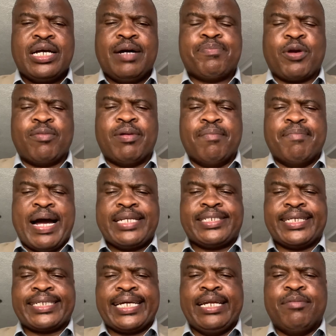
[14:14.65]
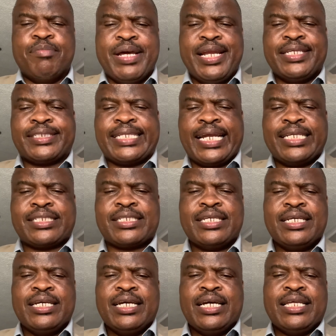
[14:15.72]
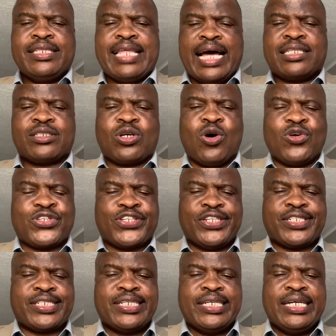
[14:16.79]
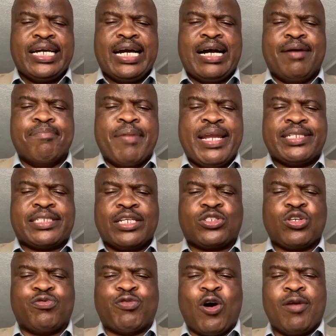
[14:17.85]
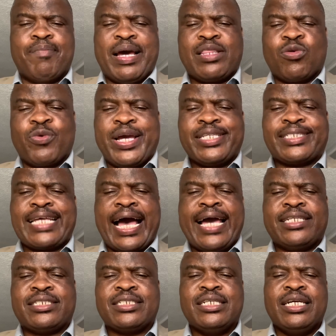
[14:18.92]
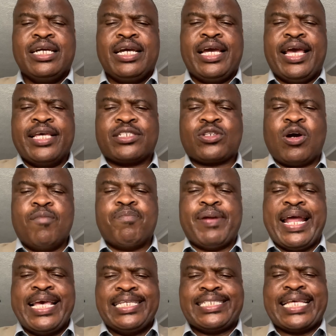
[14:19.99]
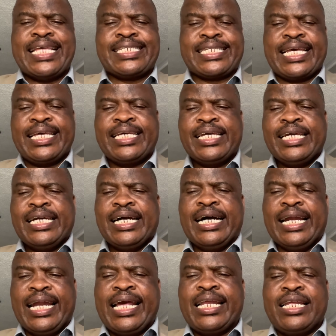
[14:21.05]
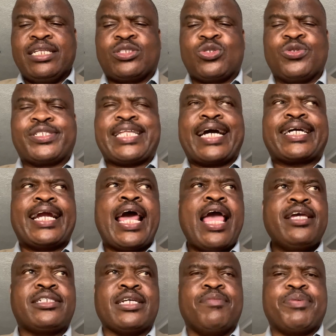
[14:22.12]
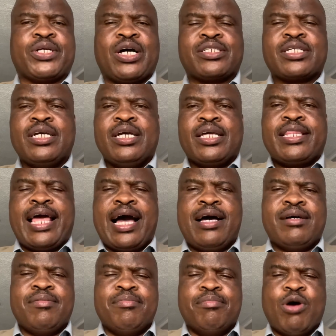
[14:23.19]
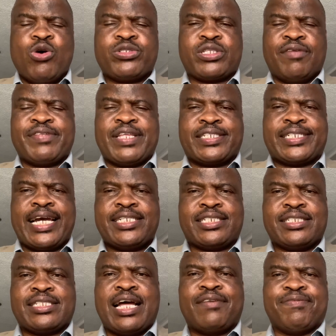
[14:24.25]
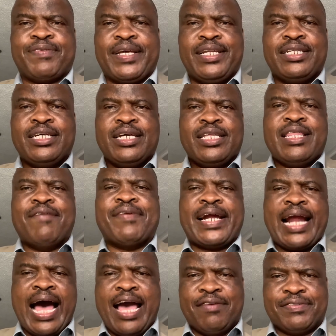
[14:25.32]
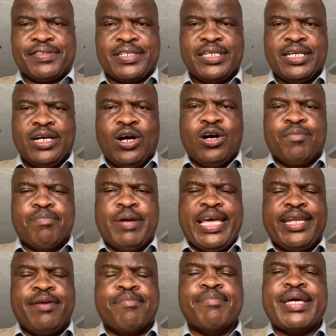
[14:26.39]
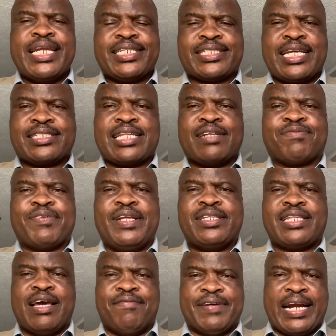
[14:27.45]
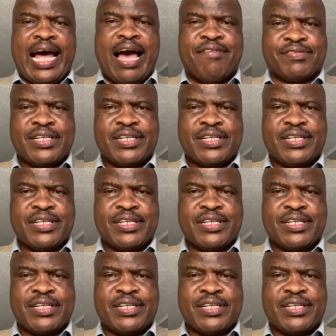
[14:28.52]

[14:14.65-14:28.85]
problematic in ministries that causes ministries to fall by the wayside is complacency, leading to stagnation, because there are most of the churches that feel they've arrived, or many ministers that feel they have arrived,